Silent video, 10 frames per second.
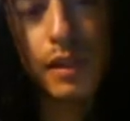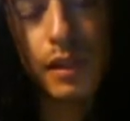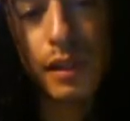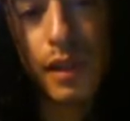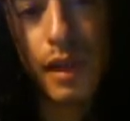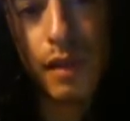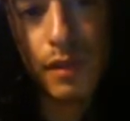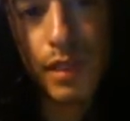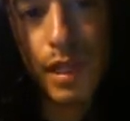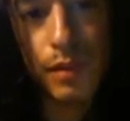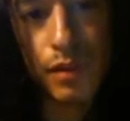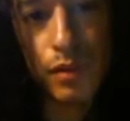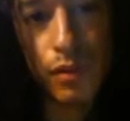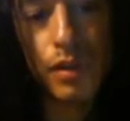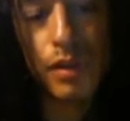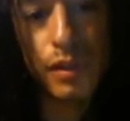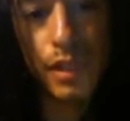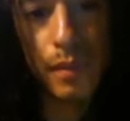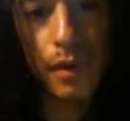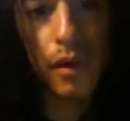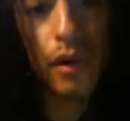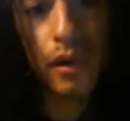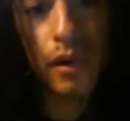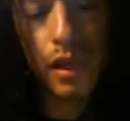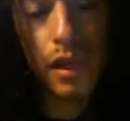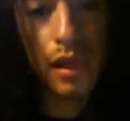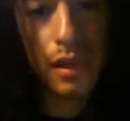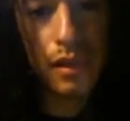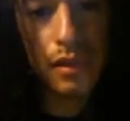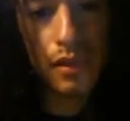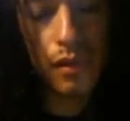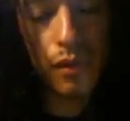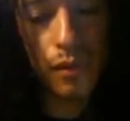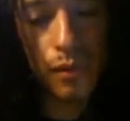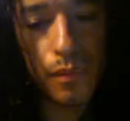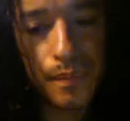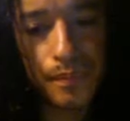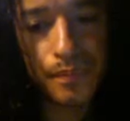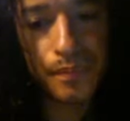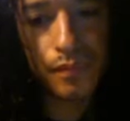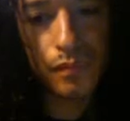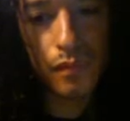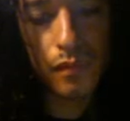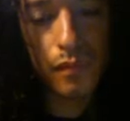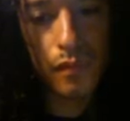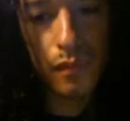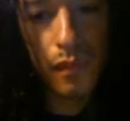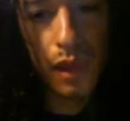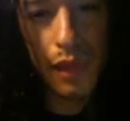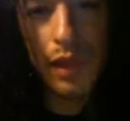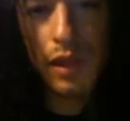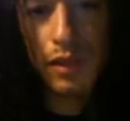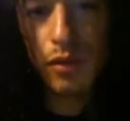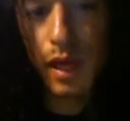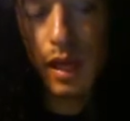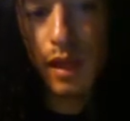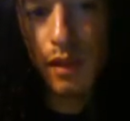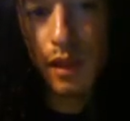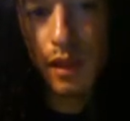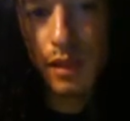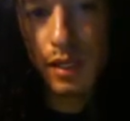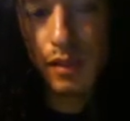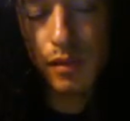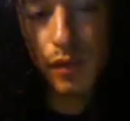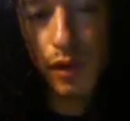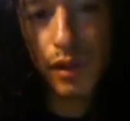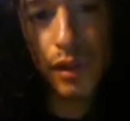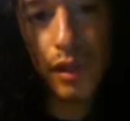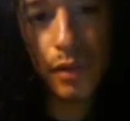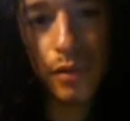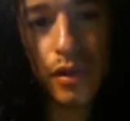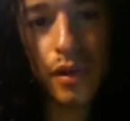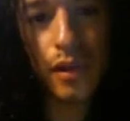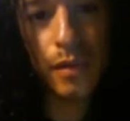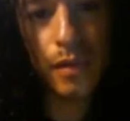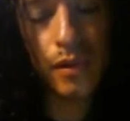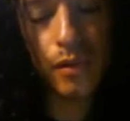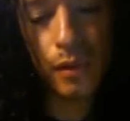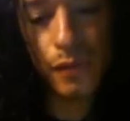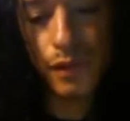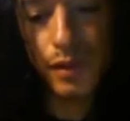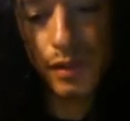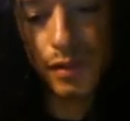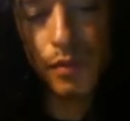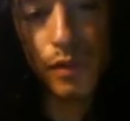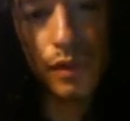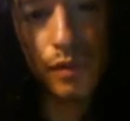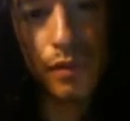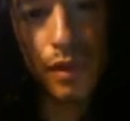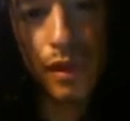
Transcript: I think they have the same source, the same heart. So, I think it's okay. I think it's actually very good that we're talking about quantum physics and Buddhism.